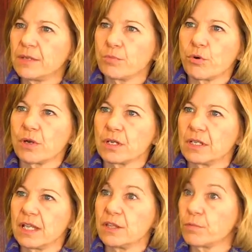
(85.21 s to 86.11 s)

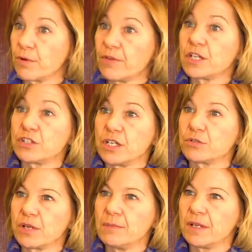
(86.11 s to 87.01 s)
important in the prevention and
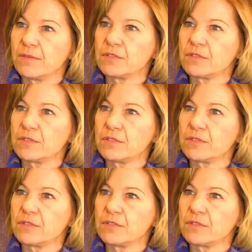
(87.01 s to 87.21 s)
treatment of